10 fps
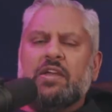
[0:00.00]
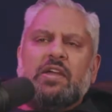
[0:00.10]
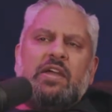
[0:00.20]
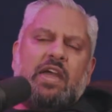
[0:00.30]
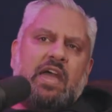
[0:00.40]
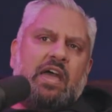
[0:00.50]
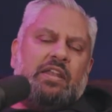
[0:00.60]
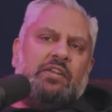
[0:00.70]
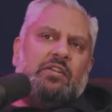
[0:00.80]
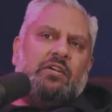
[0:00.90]
Uh-huh.
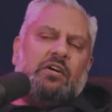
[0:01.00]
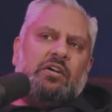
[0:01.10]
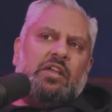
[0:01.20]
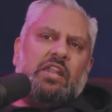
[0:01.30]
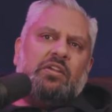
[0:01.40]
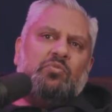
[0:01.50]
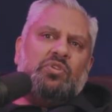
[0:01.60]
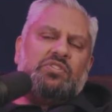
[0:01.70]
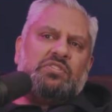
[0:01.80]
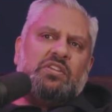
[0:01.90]
And and it
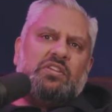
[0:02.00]
was